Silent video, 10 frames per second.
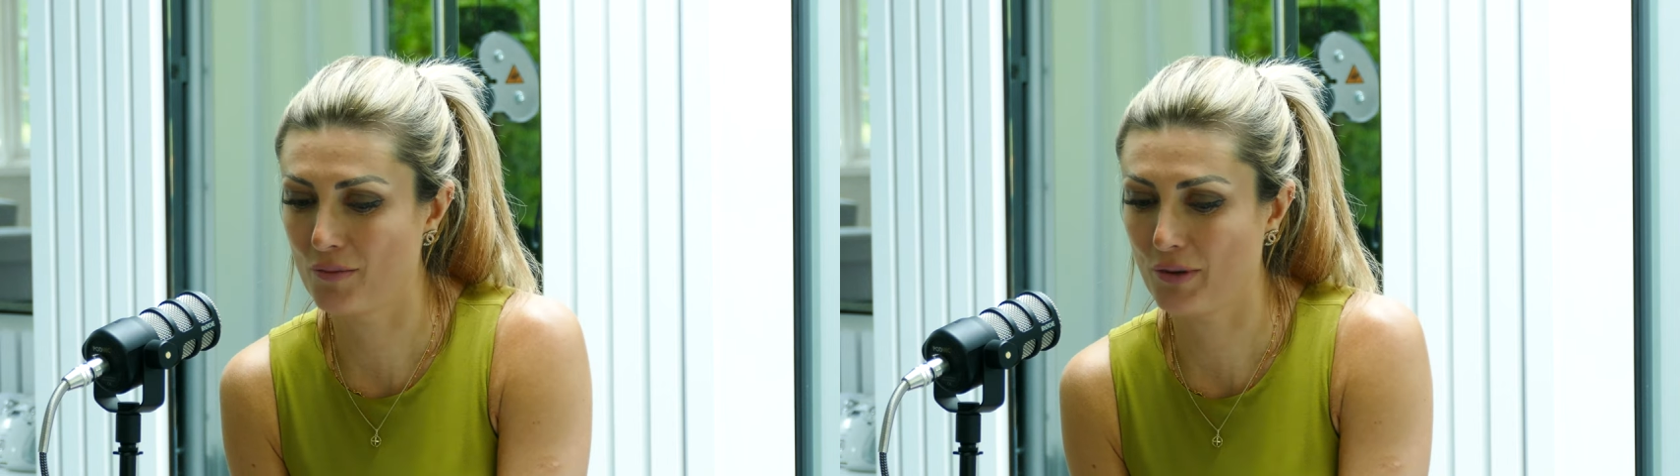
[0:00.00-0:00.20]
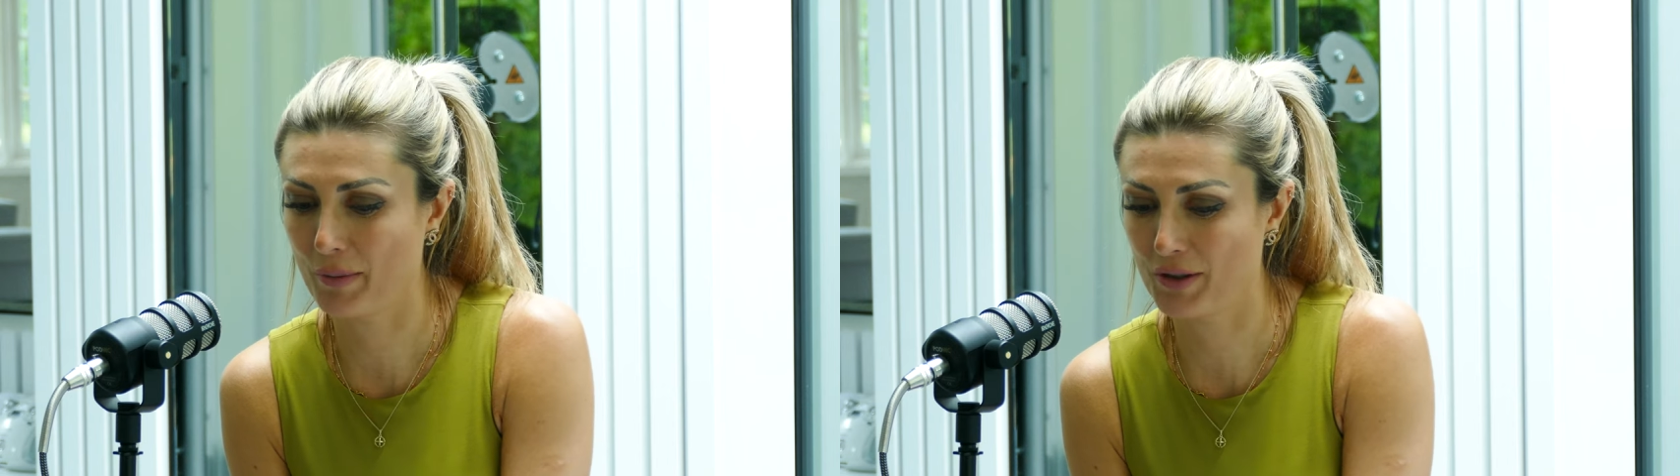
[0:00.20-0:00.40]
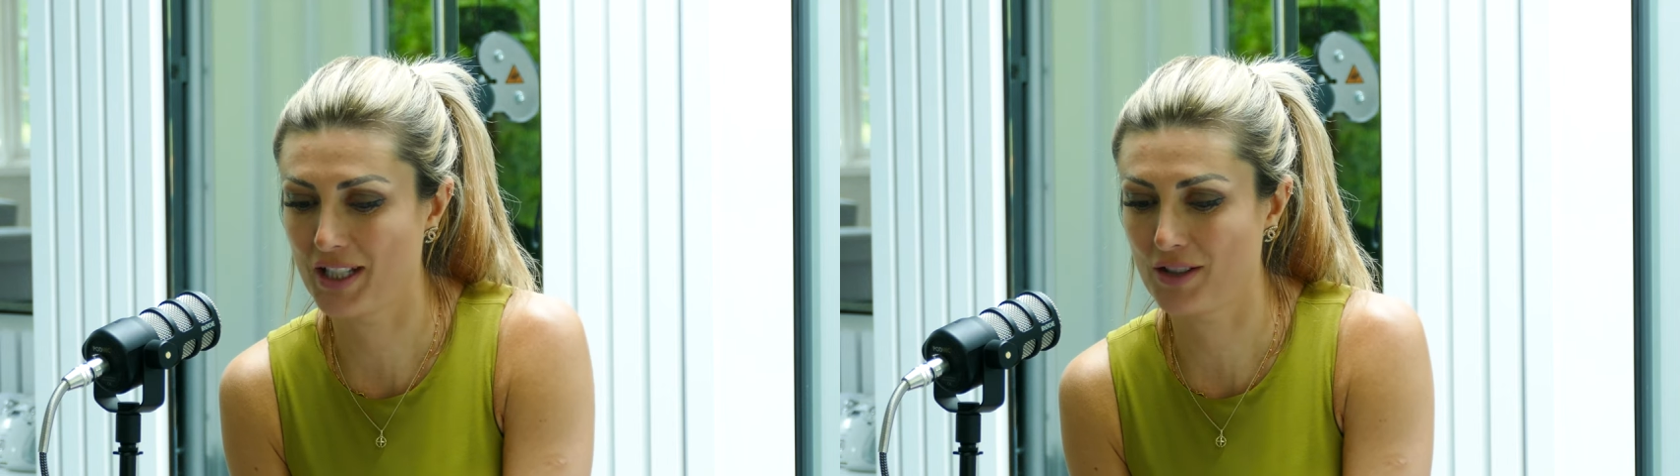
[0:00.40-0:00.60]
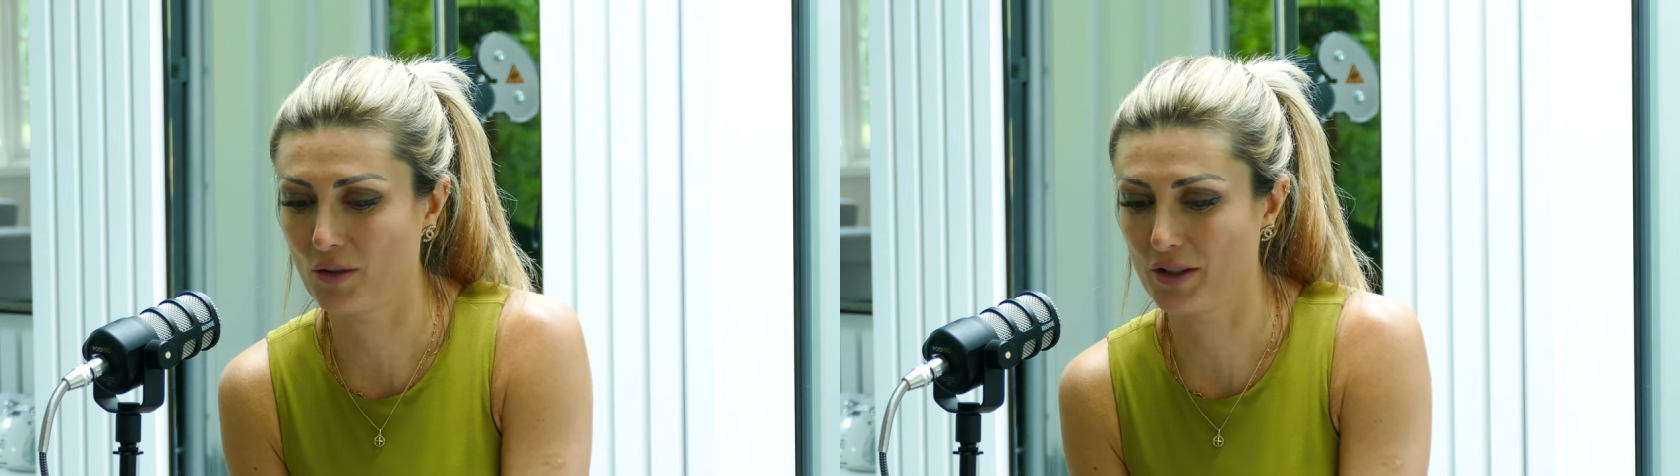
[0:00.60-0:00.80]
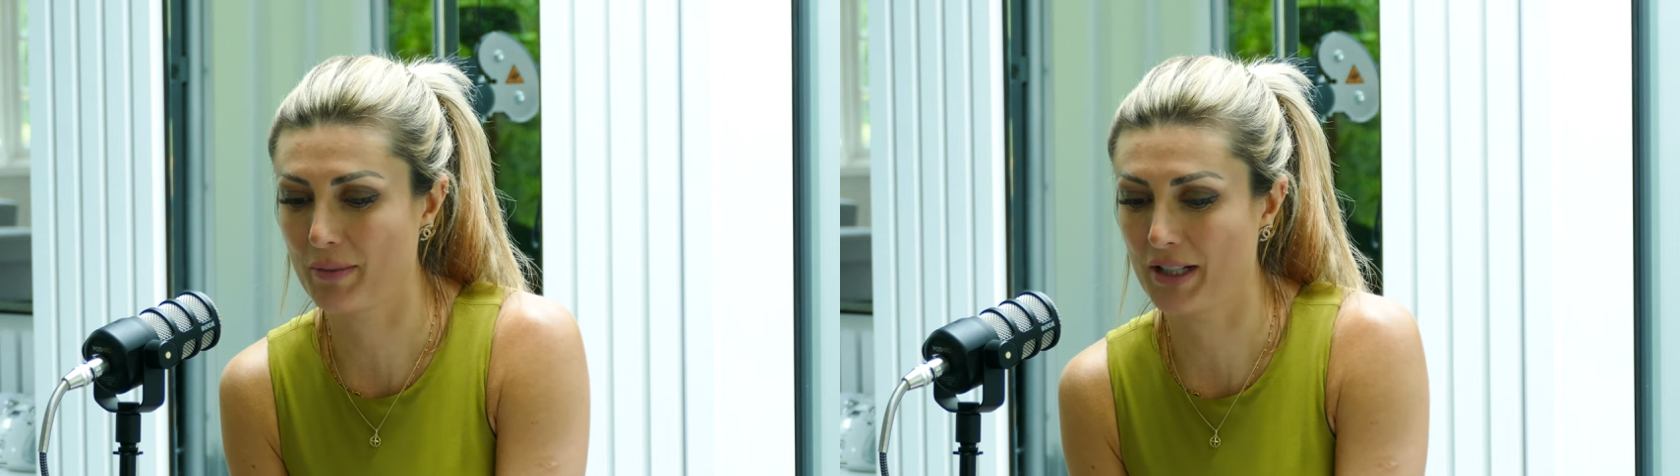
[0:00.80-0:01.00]
properties
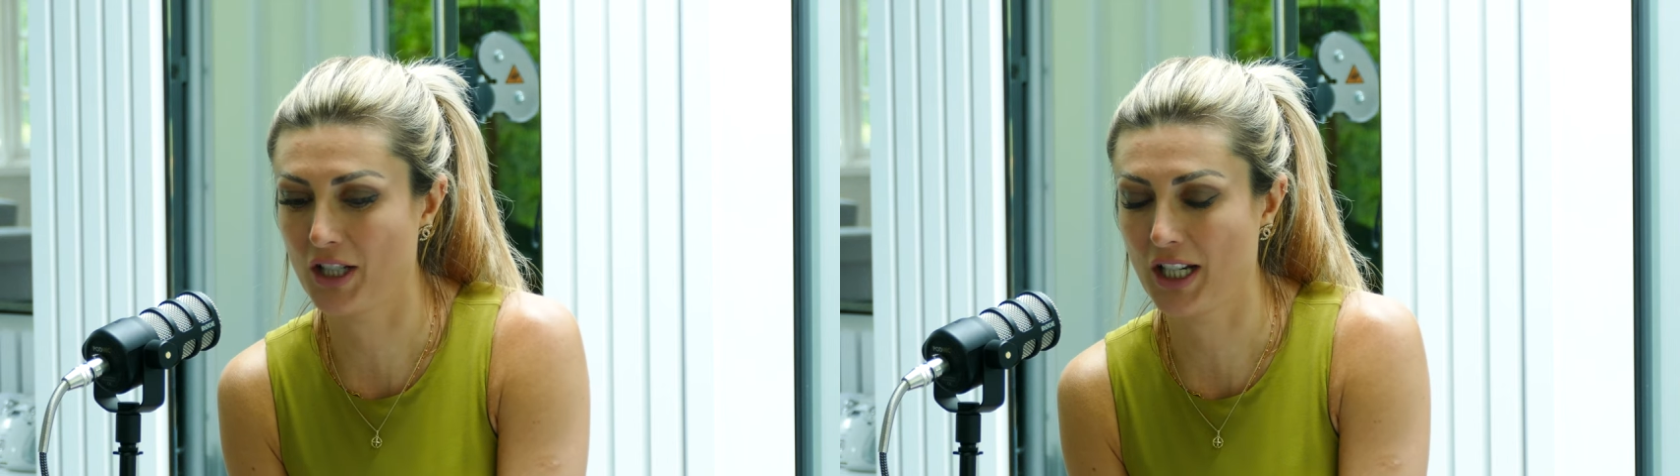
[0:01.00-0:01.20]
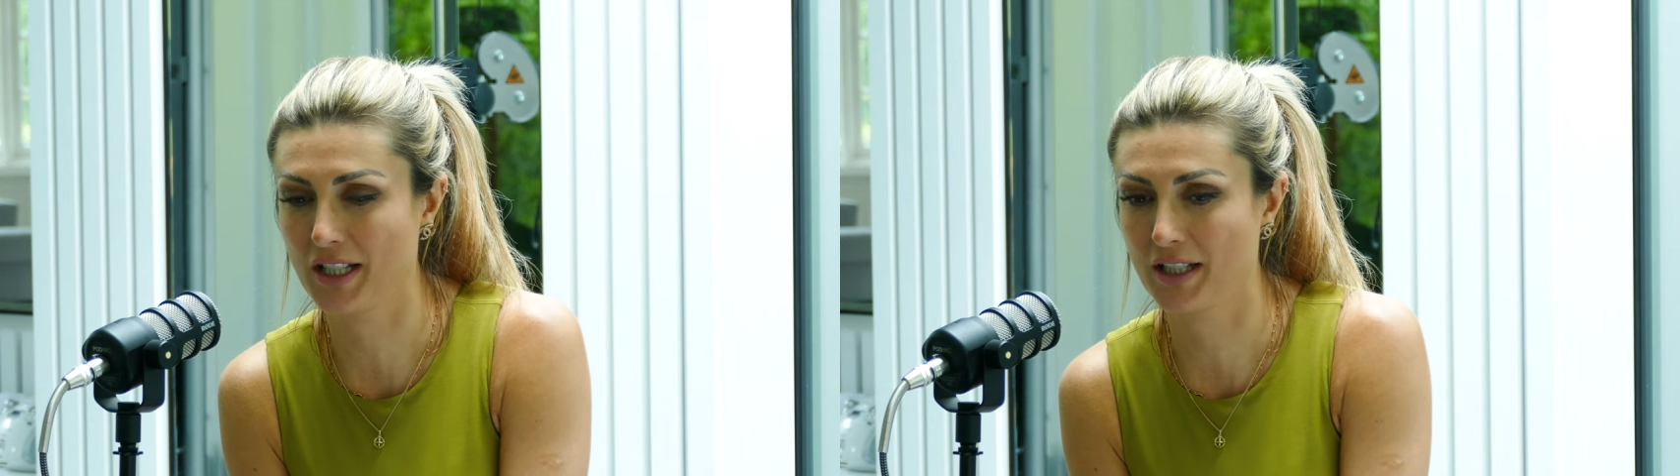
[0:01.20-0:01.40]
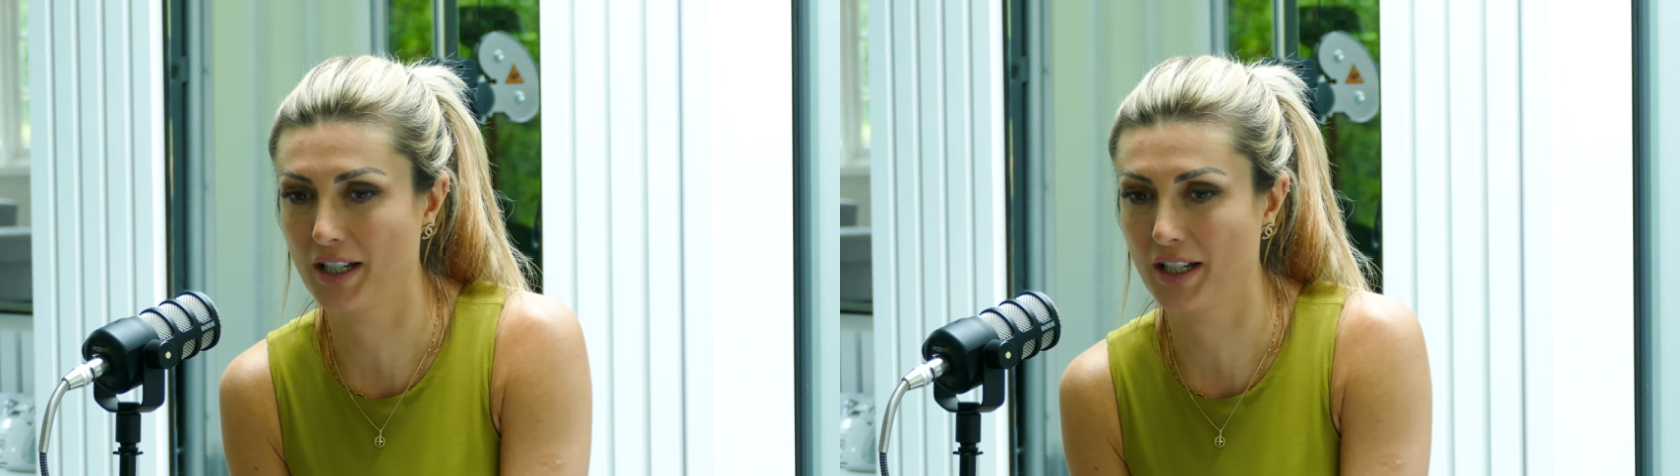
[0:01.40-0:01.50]
across Manchester